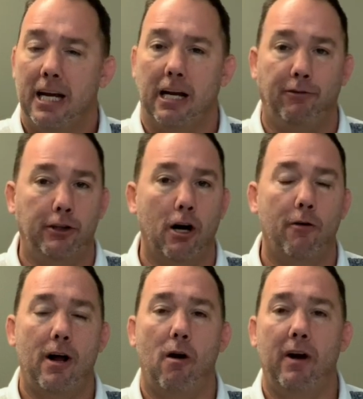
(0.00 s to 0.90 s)
If you
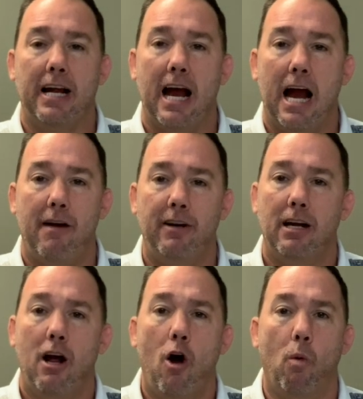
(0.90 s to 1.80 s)
don't already have
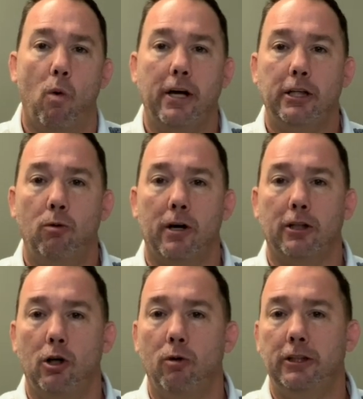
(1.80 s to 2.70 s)
it, what you want
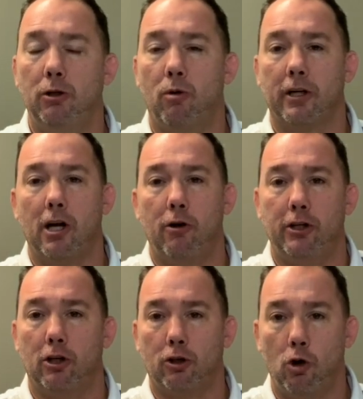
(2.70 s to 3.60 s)
to do is you want to go to
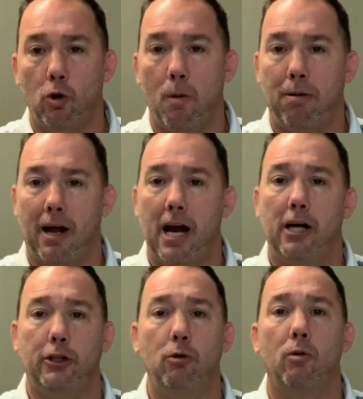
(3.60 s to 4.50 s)
your Google Play,
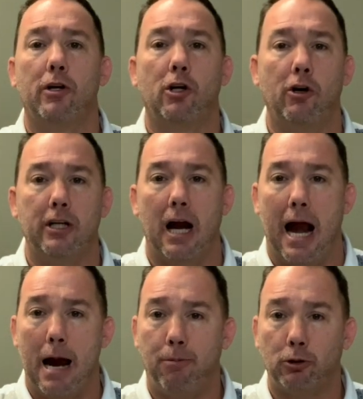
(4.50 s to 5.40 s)
or you want to go to your
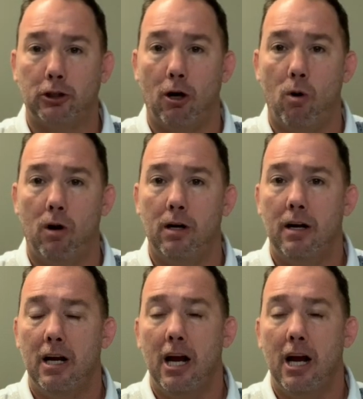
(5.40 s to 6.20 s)
Apple Store.